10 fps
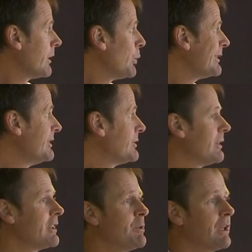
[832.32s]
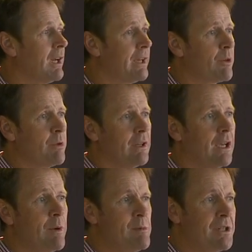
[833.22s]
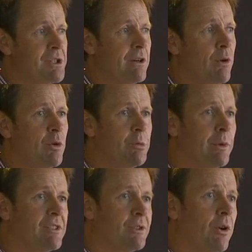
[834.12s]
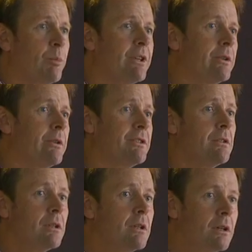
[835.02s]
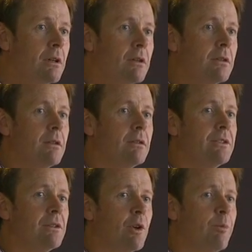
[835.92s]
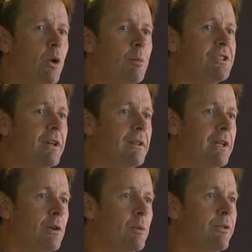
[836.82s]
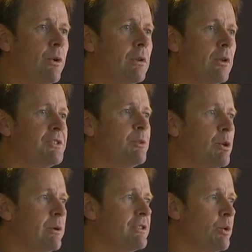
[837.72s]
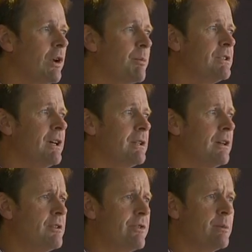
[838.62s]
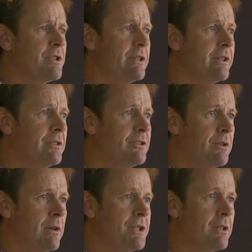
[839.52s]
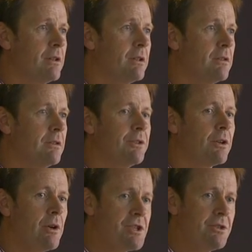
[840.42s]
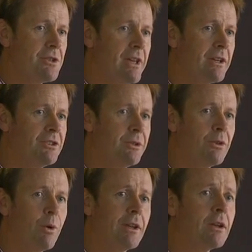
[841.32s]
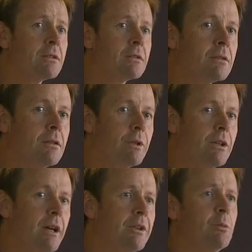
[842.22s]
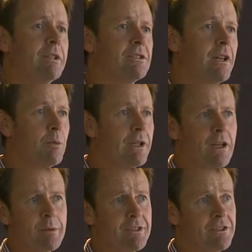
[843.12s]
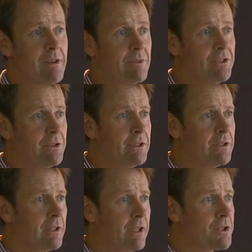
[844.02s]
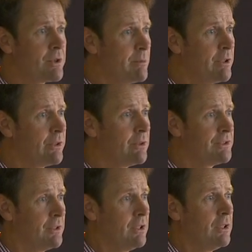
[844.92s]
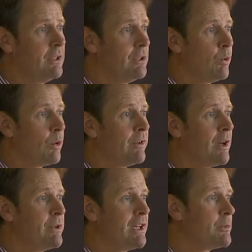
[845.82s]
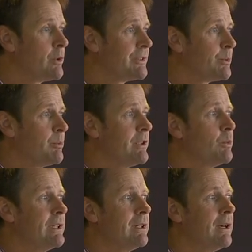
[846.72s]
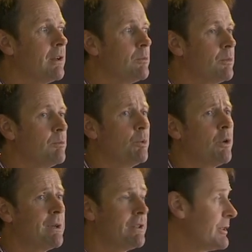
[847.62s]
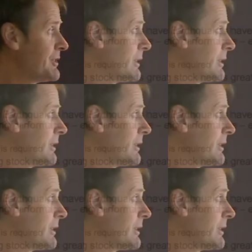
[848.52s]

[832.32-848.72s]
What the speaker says: We need to think a bit harder about how we manage our older building stock, because there's a lot of problems out there, and we've got lots of buildings all up and down the country which need consideration. So Christchurch has had its earthquake. We could arguably say we're going to be the safest city in the country because all of our bad buildings will have been weeded out. But what about the rest